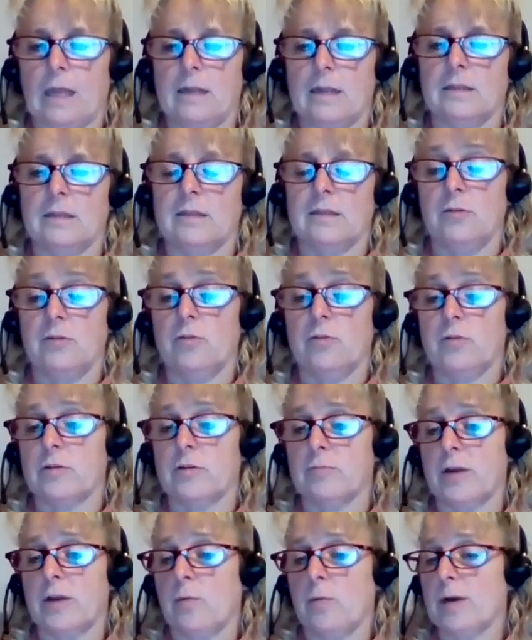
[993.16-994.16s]
You can
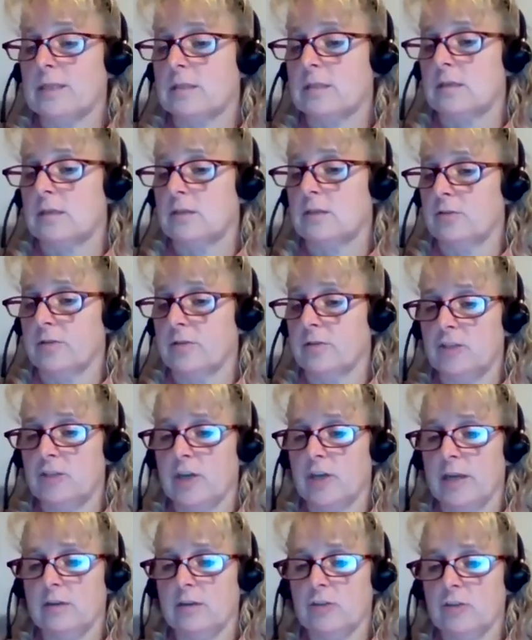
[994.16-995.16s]
request a degree
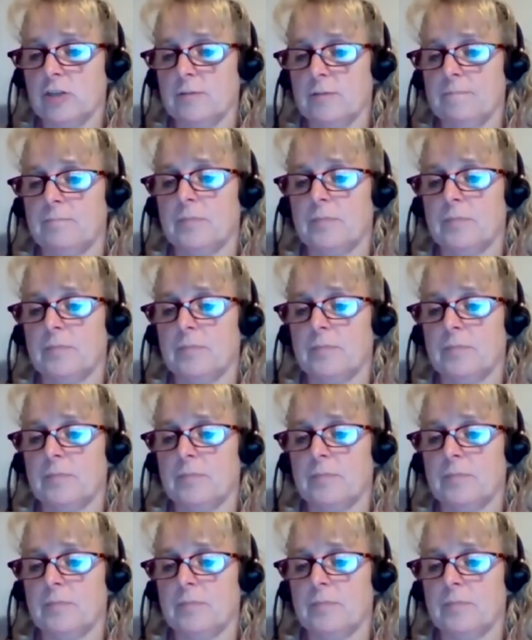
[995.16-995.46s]
change.